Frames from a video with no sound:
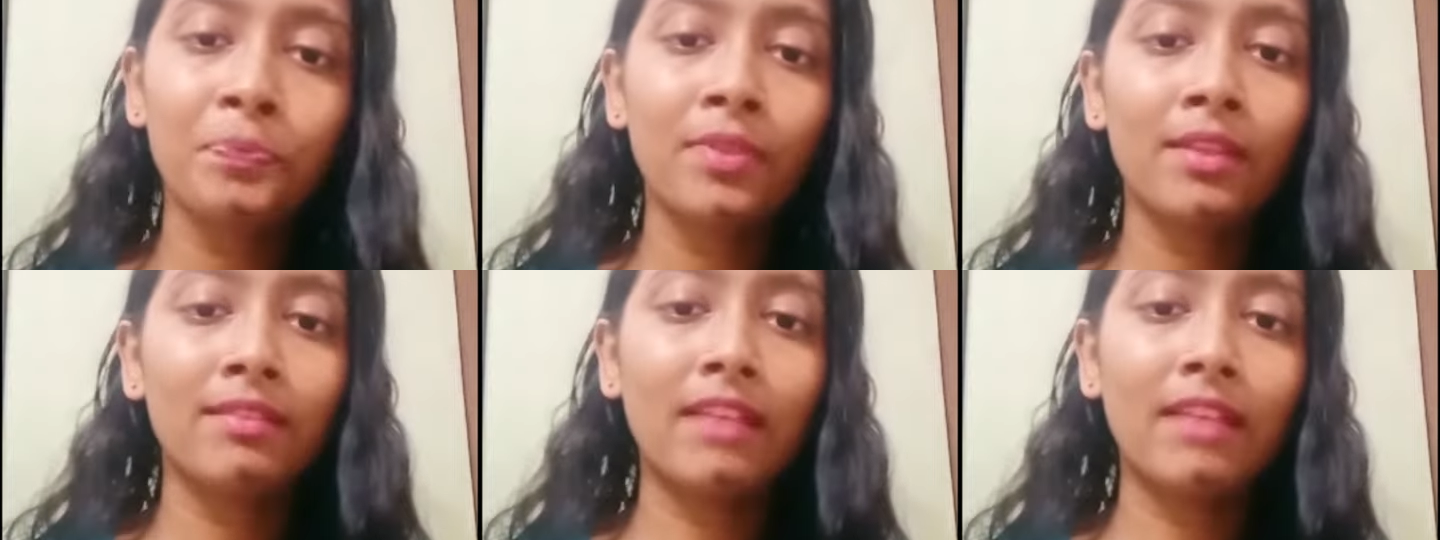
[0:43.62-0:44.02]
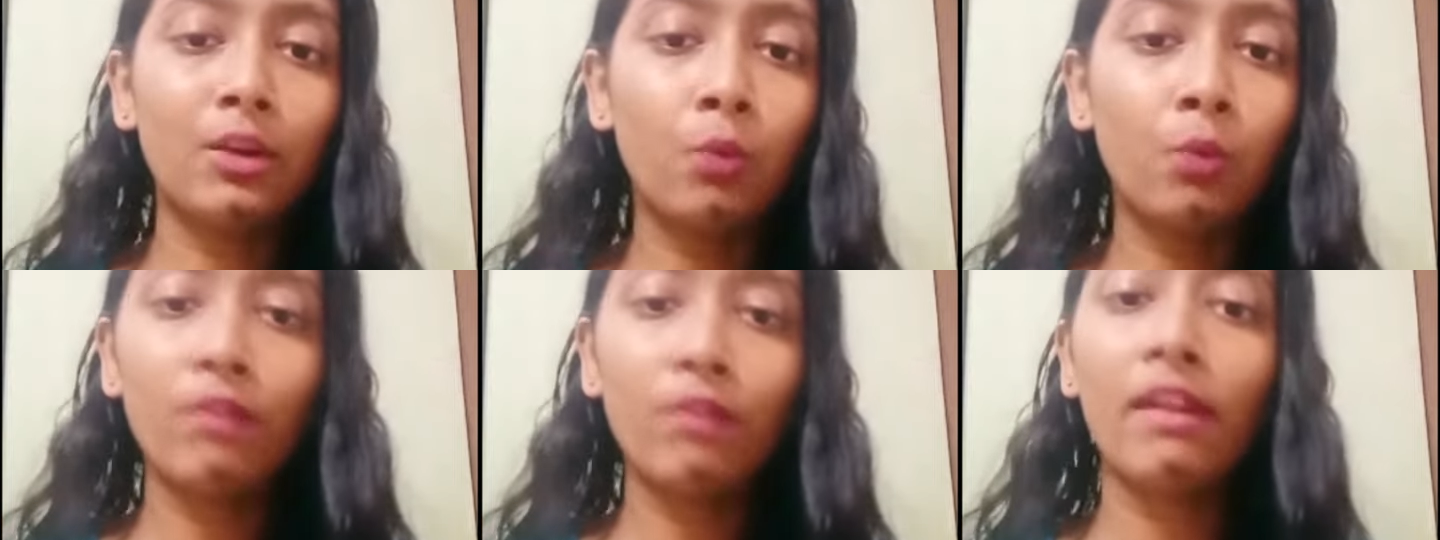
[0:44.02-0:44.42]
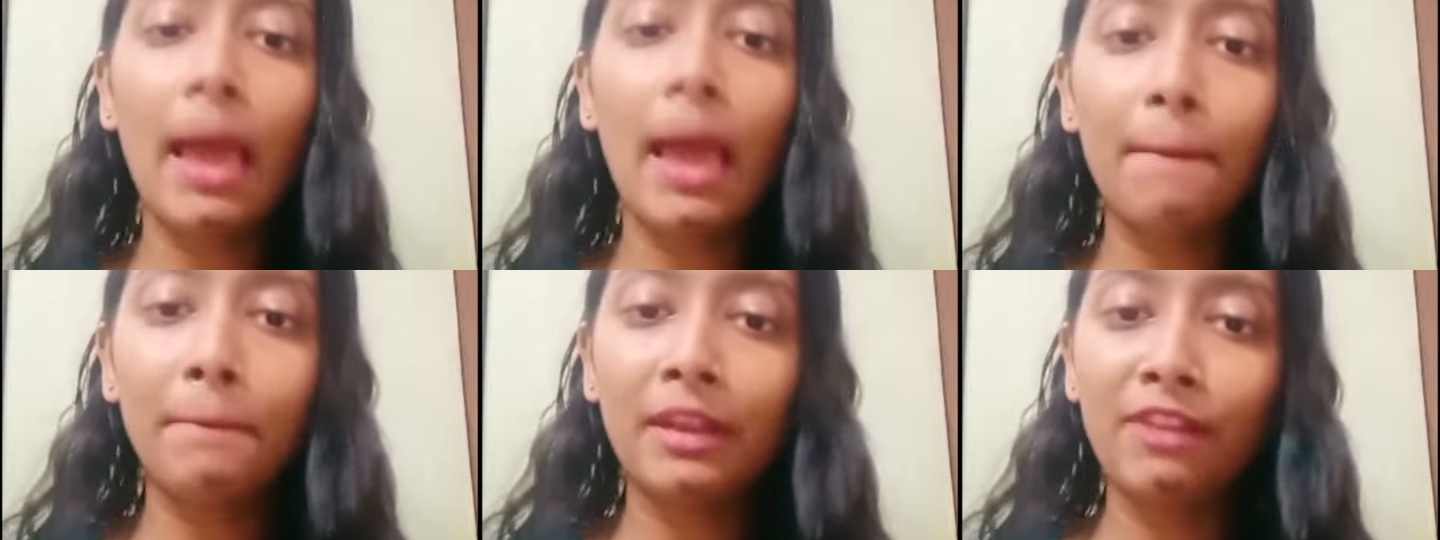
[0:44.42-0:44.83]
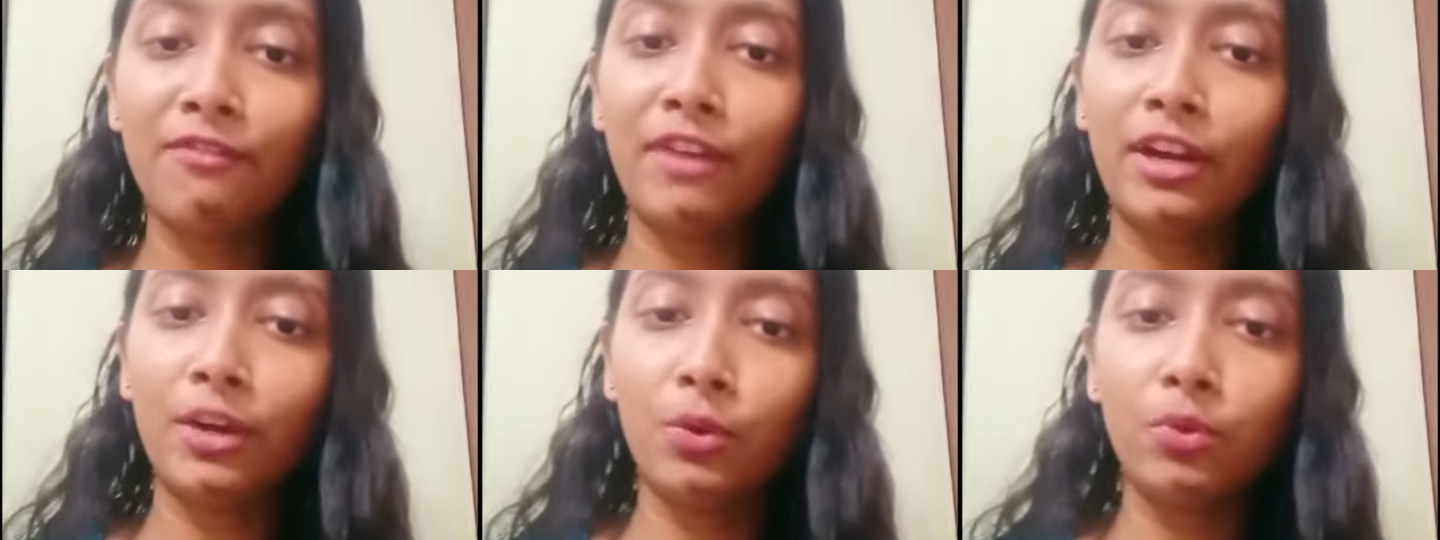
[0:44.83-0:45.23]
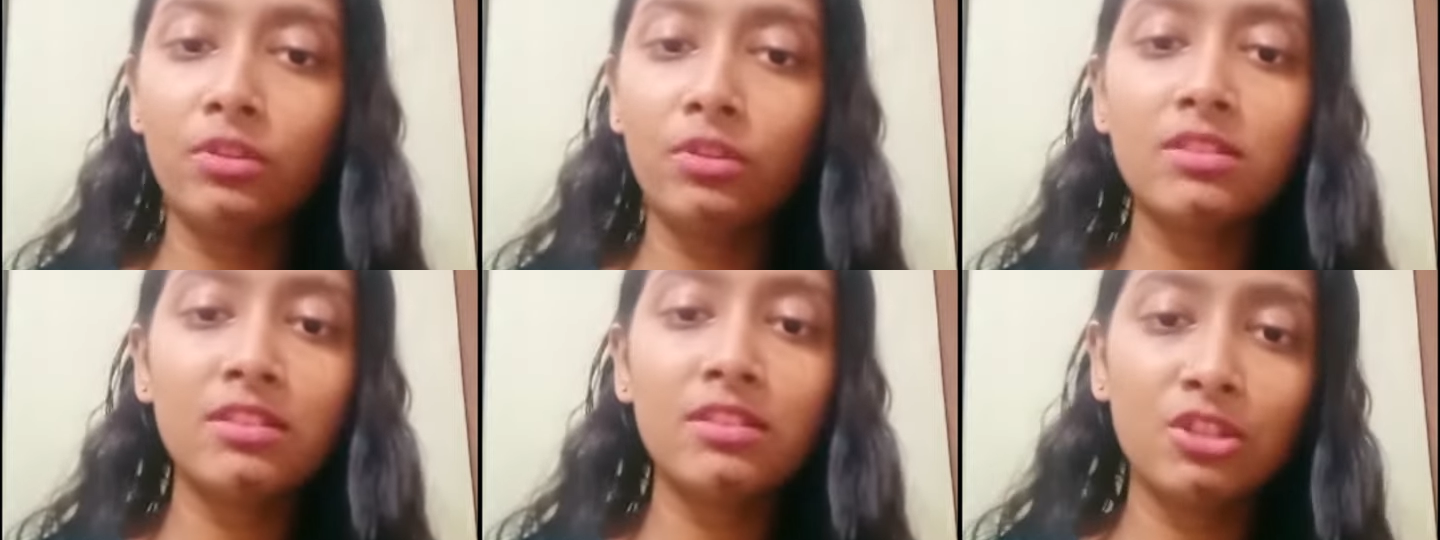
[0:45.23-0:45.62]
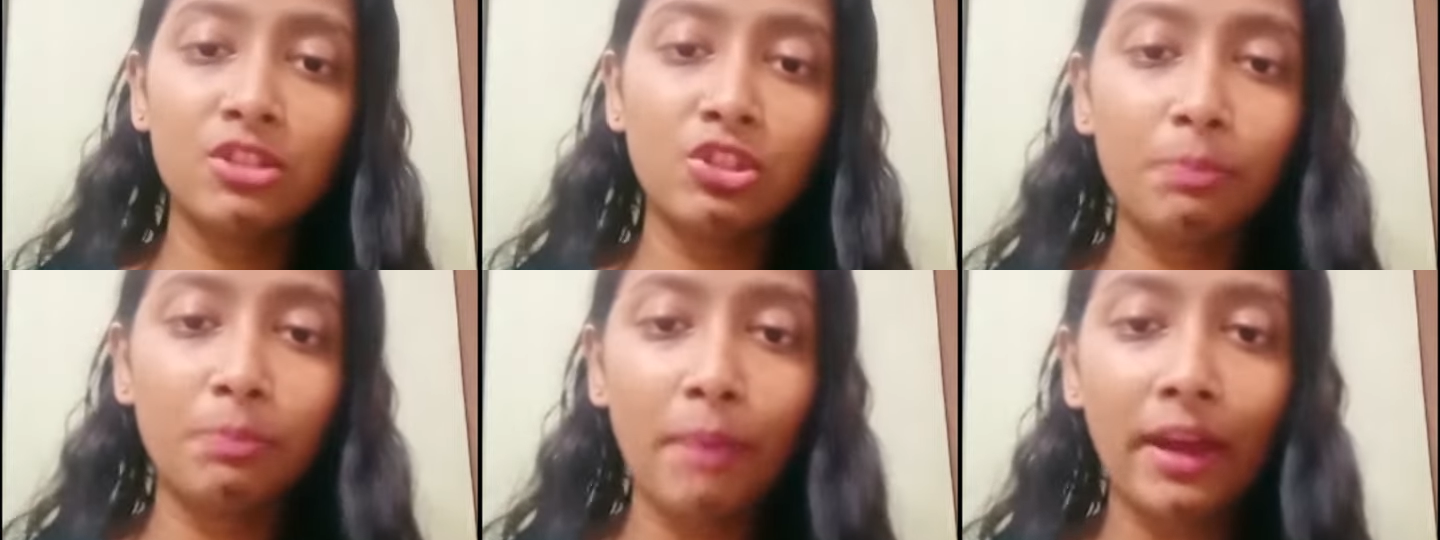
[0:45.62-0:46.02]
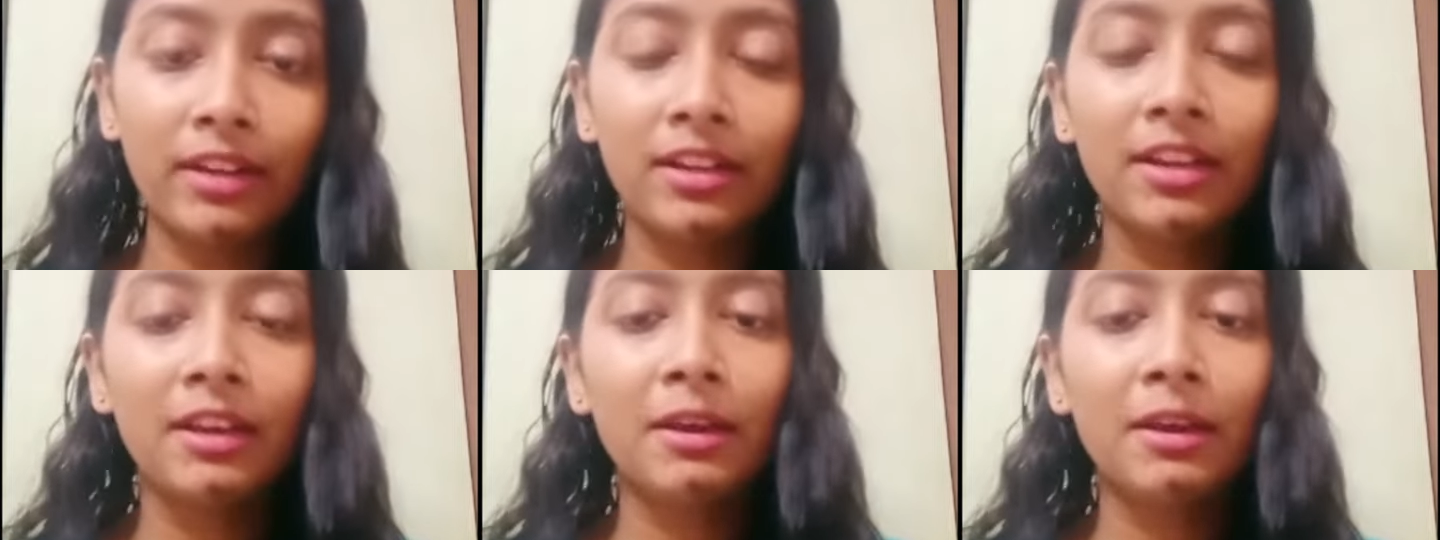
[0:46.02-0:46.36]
that what will happen if I do this in the GPAT.